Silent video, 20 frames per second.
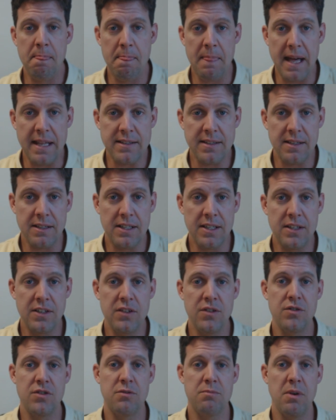That's a
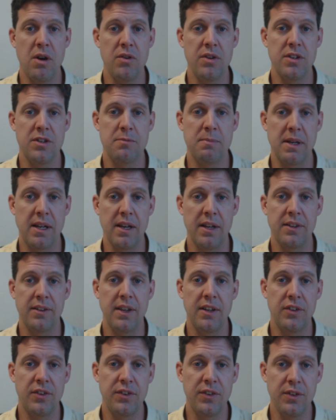huge bonus because
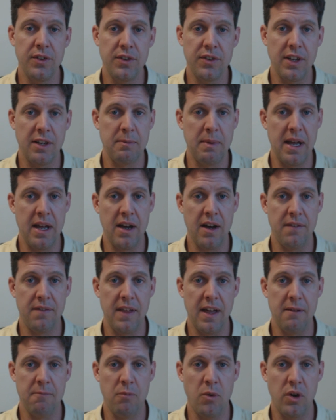as soon as I pay off
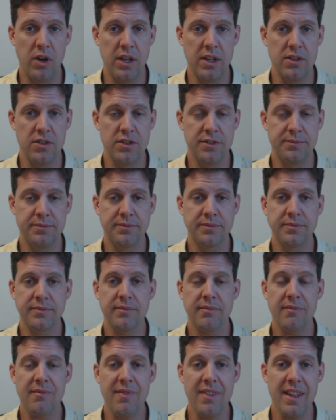that mortgage,
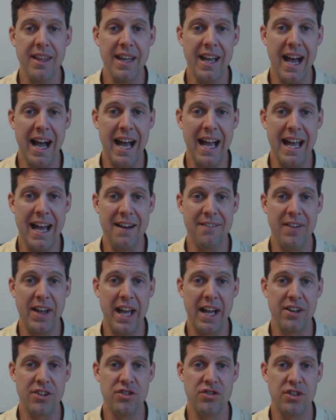I have
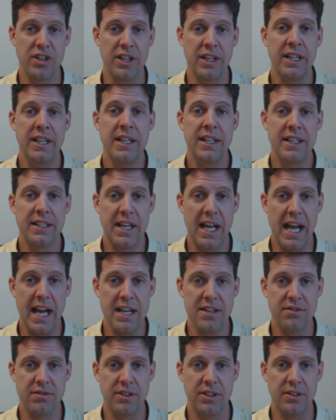extra
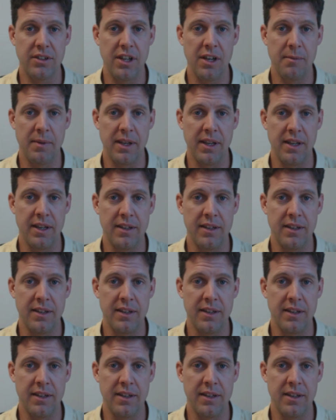cash flow coming